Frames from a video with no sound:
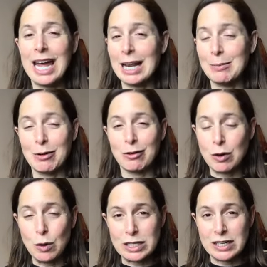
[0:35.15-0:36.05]
It'll be
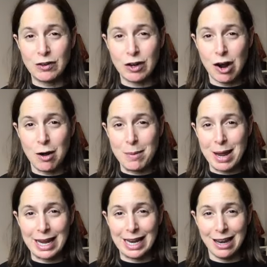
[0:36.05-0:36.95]
recorded if you can't
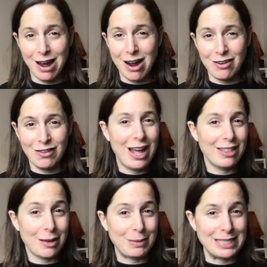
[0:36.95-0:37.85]
make it live.
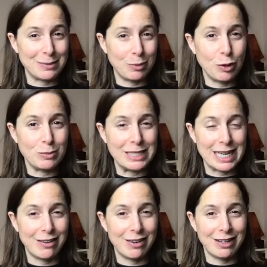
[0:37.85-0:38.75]
There'll be support
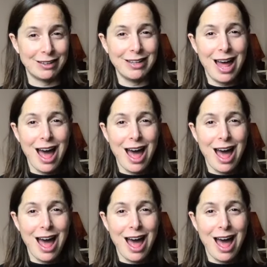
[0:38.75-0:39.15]
material.